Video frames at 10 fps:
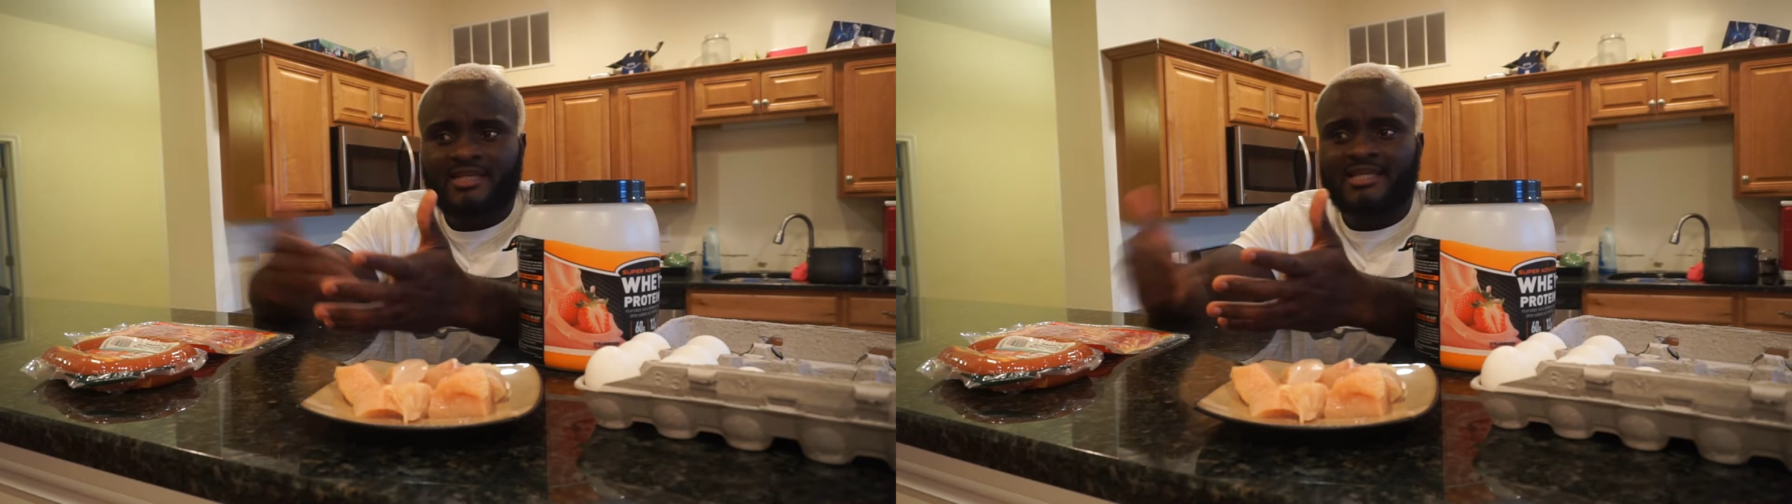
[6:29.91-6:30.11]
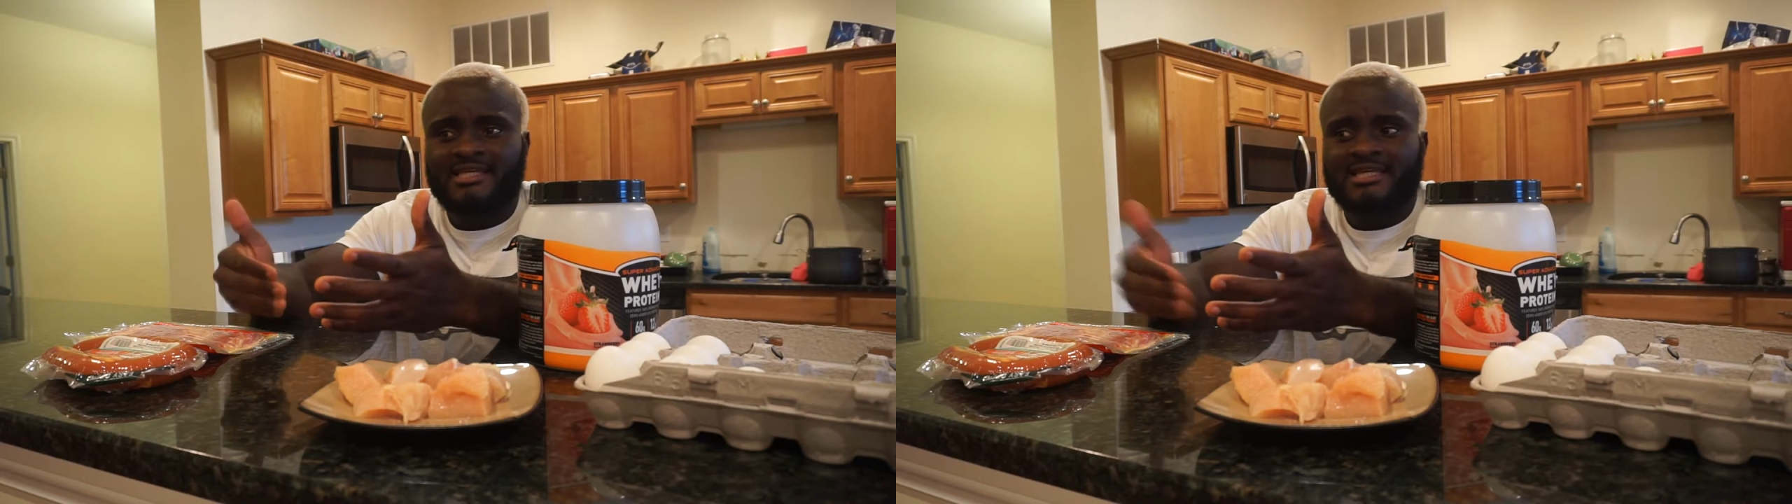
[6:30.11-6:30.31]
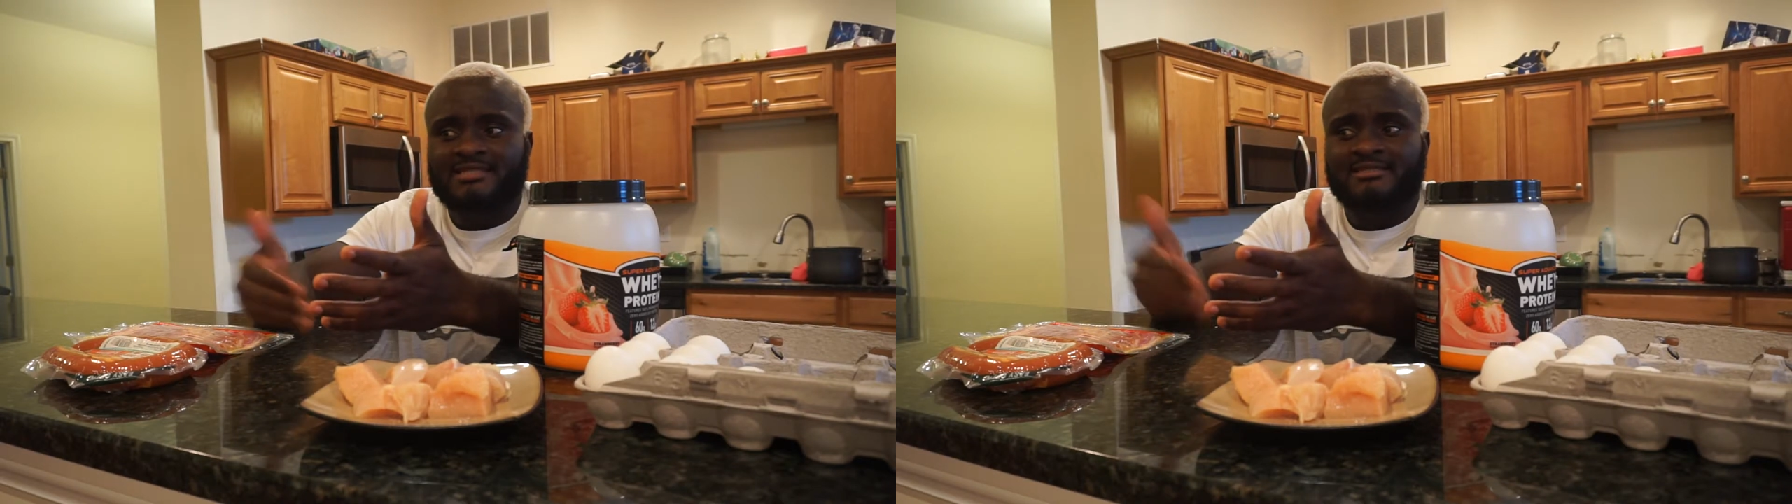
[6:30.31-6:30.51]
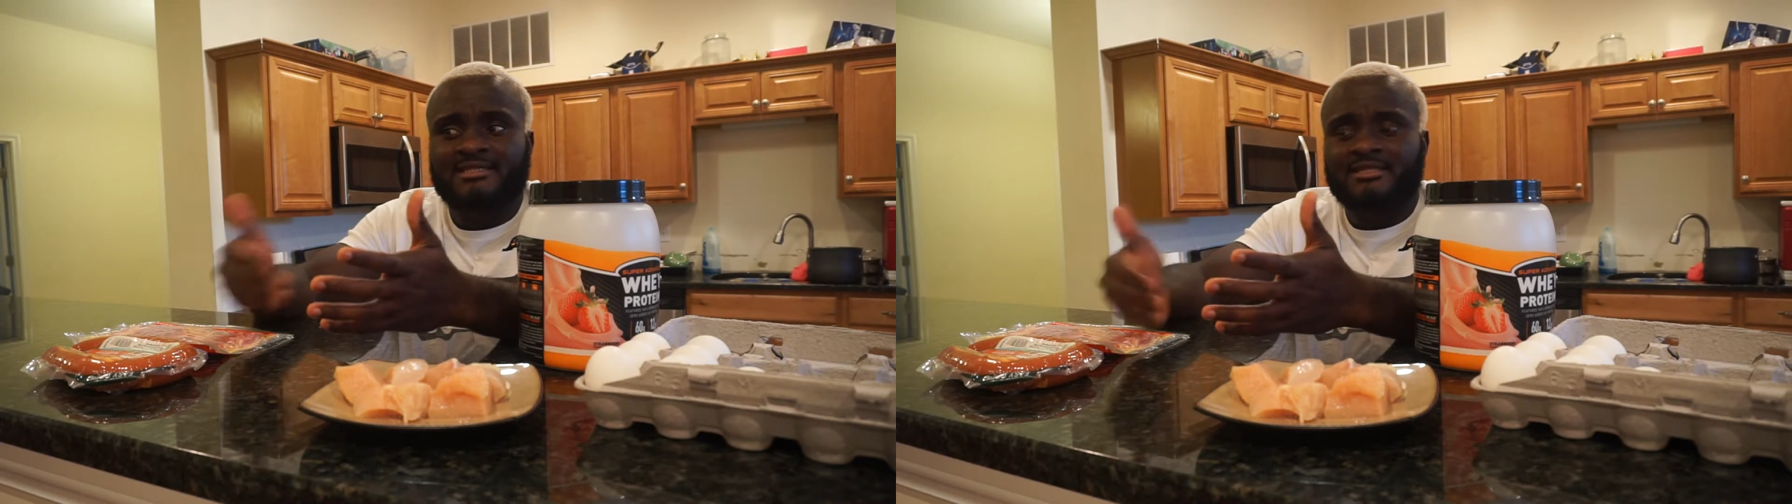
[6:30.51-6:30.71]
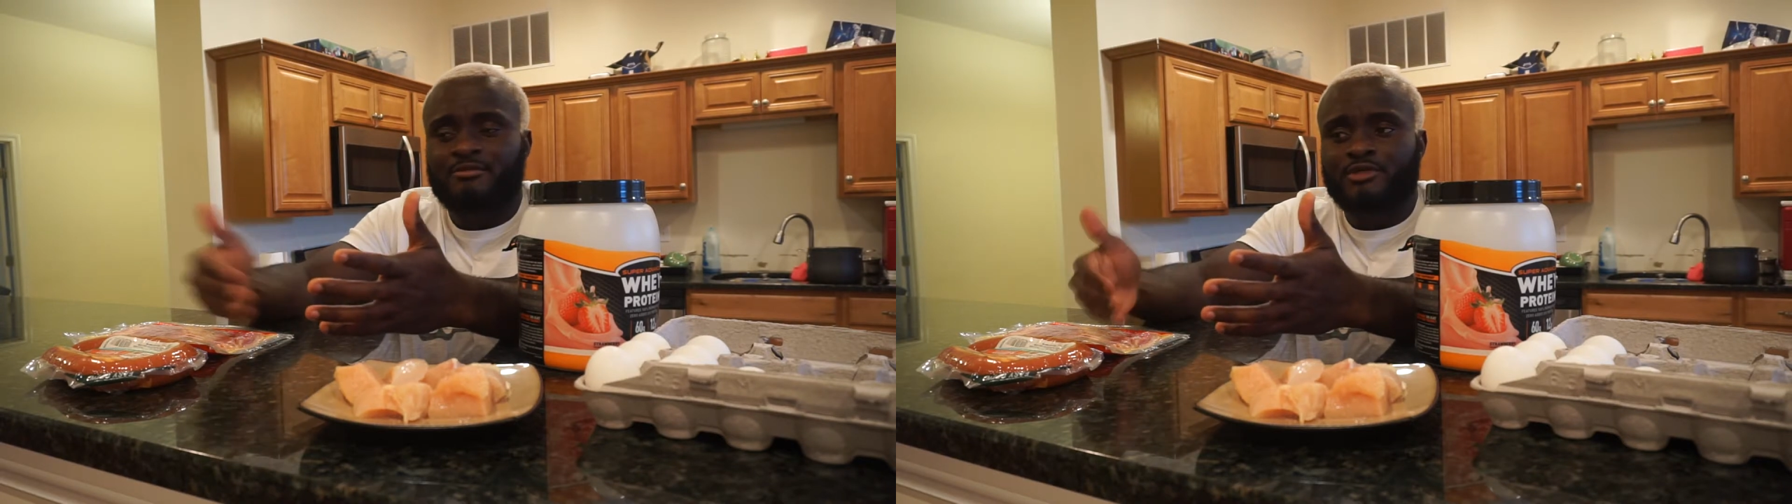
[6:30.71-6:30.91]
yes,
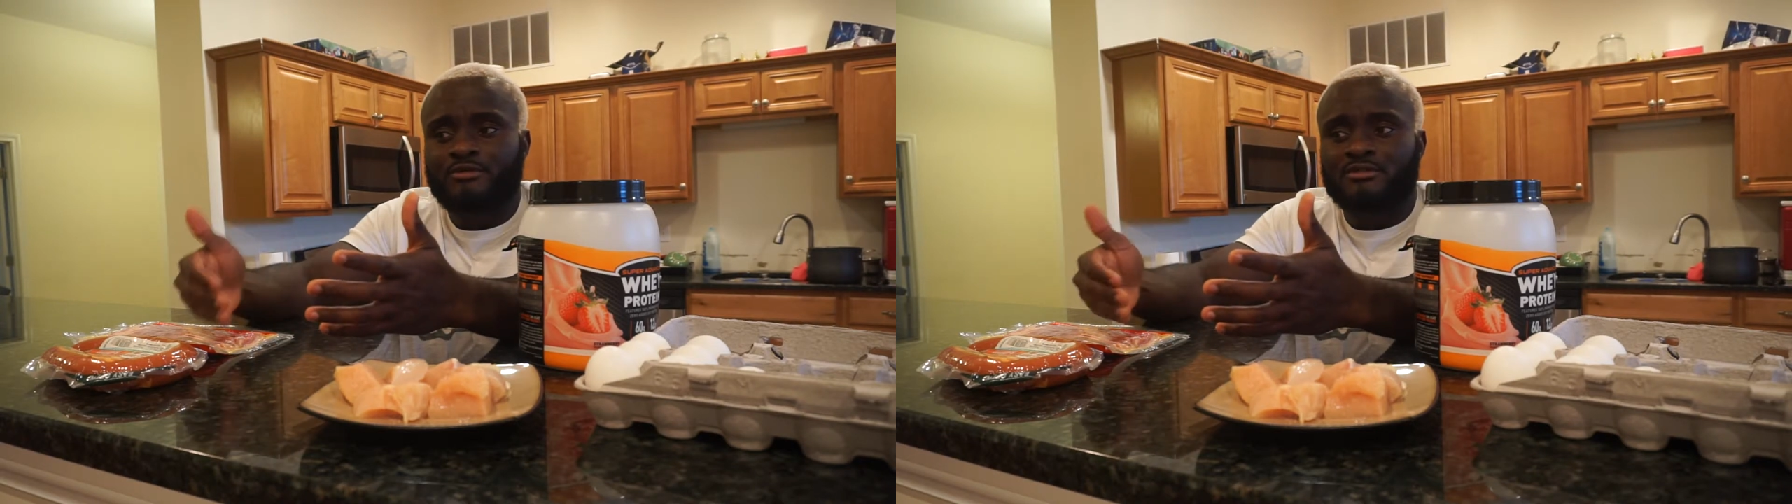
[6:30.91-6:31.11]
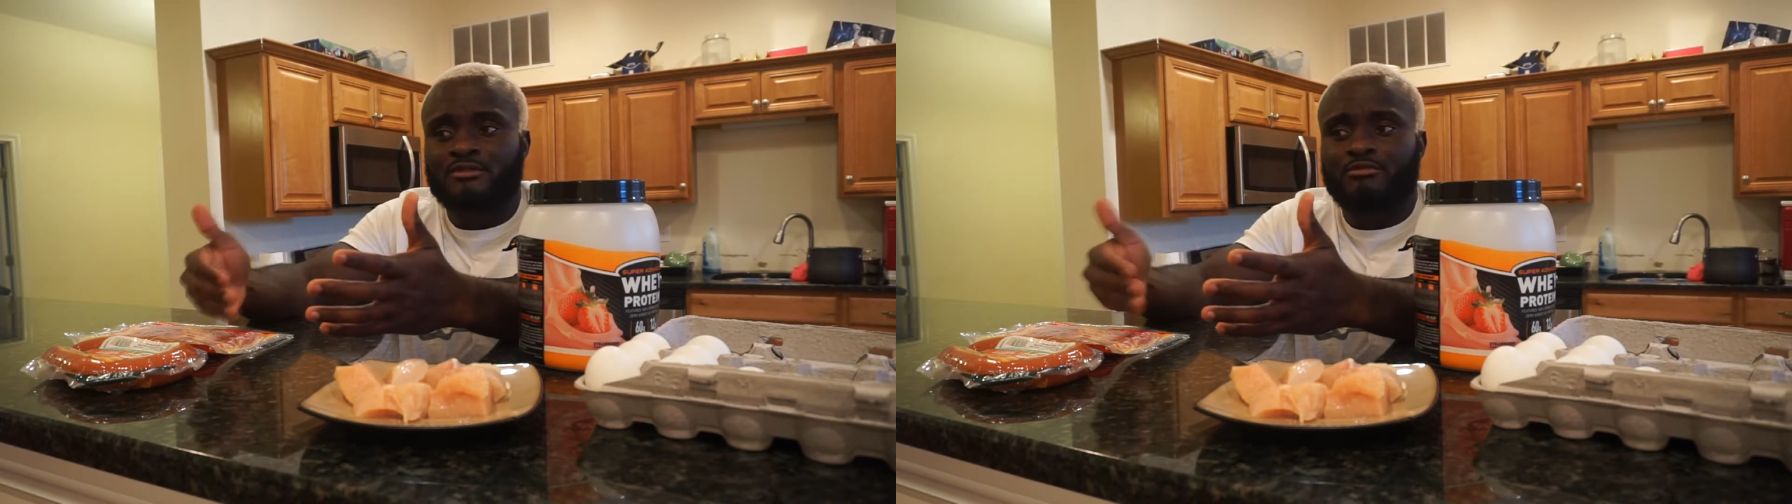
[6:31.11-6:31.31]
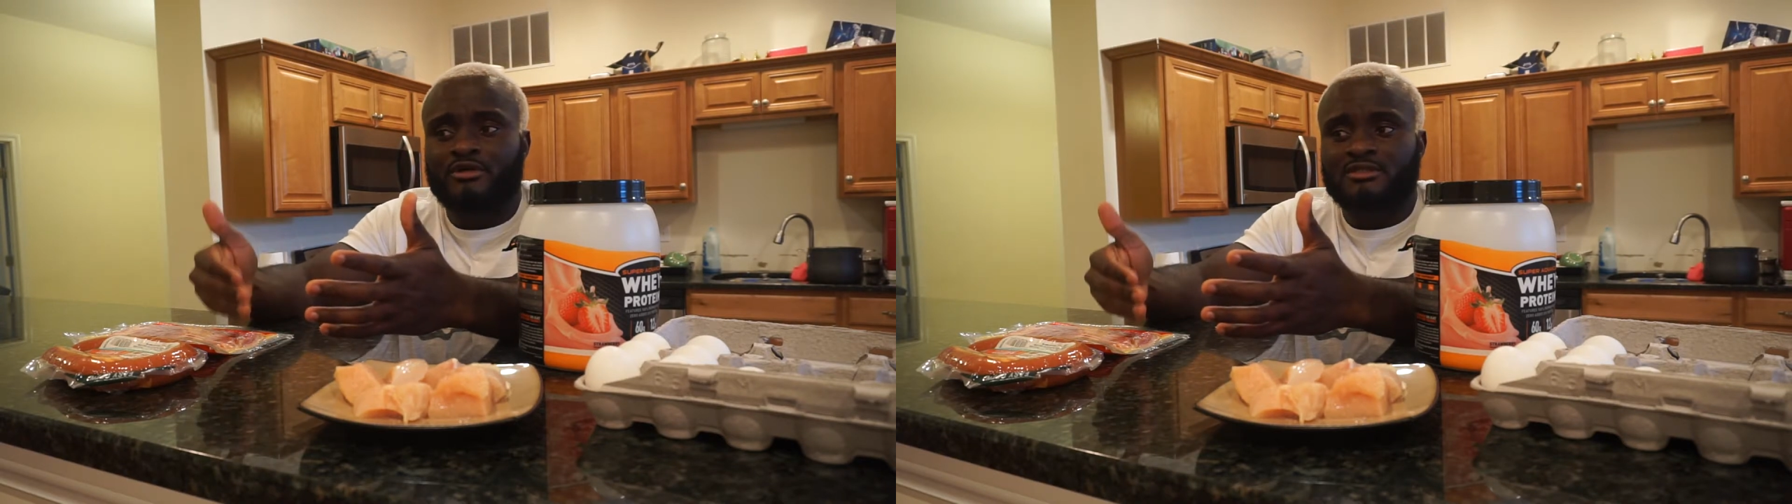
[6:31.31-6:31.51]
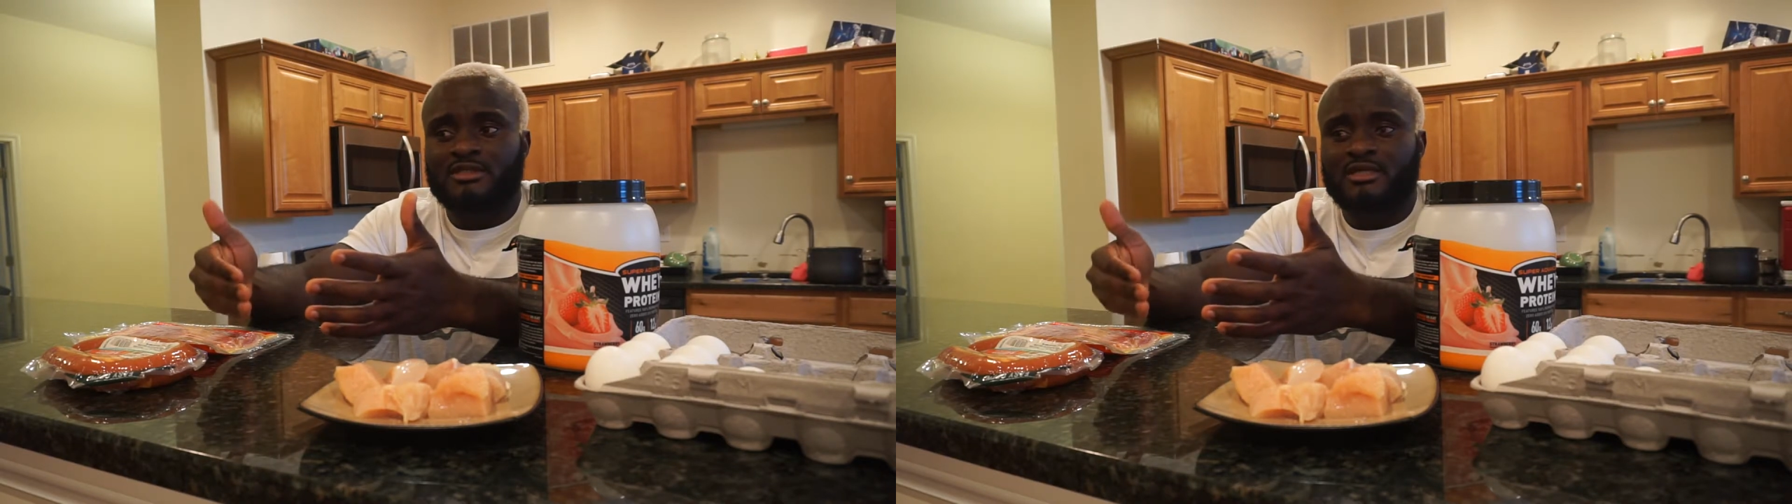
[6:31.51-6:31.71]
these are protein, but